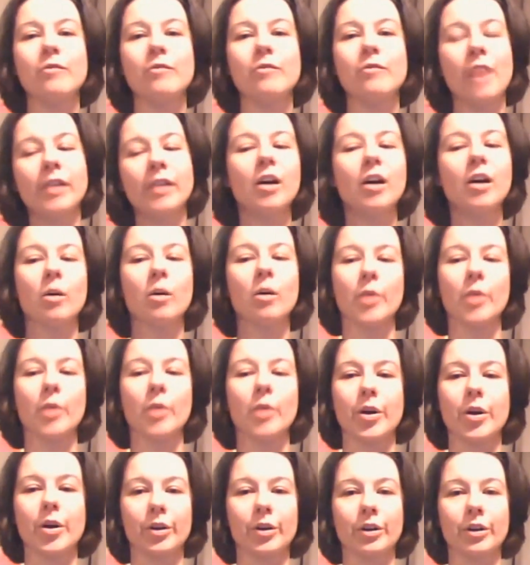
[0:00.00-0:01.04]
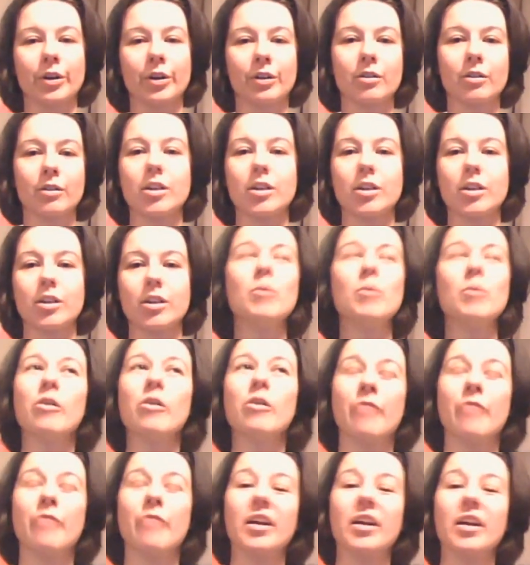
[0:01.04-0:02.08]
artwork, because I'm not a
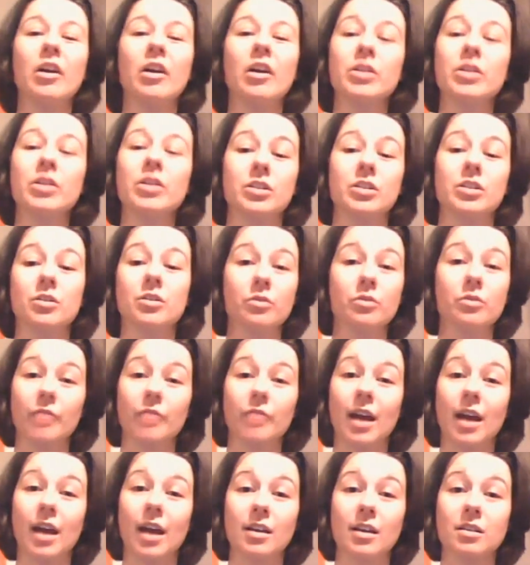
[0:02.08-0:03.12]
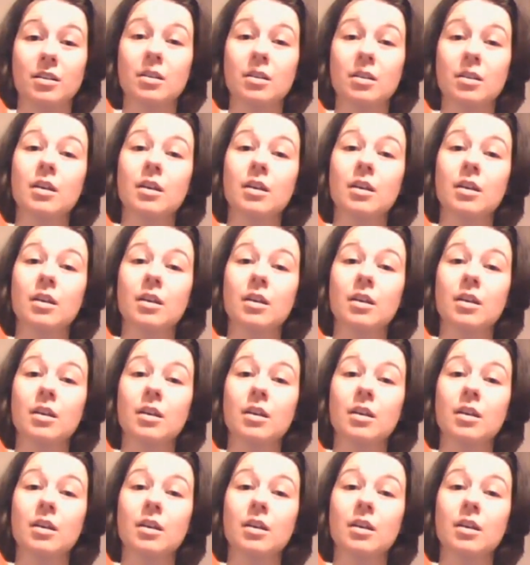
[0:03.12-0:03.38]
fine artist in all fairness.